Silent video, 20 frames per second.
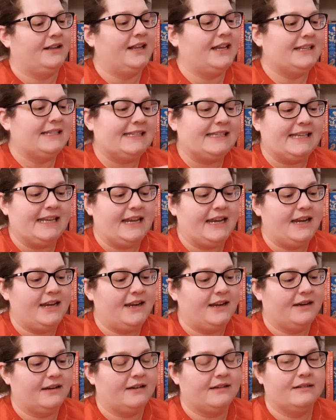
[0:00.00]
Let's
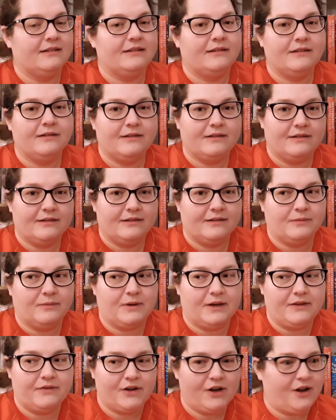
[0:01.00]
see
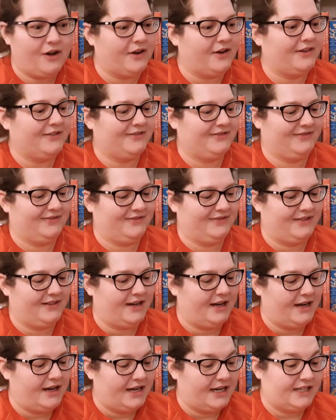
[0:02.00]
what I've got.
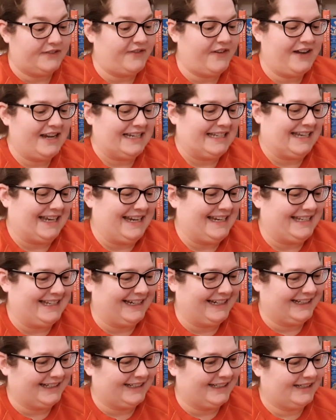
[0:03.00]
Very exciting.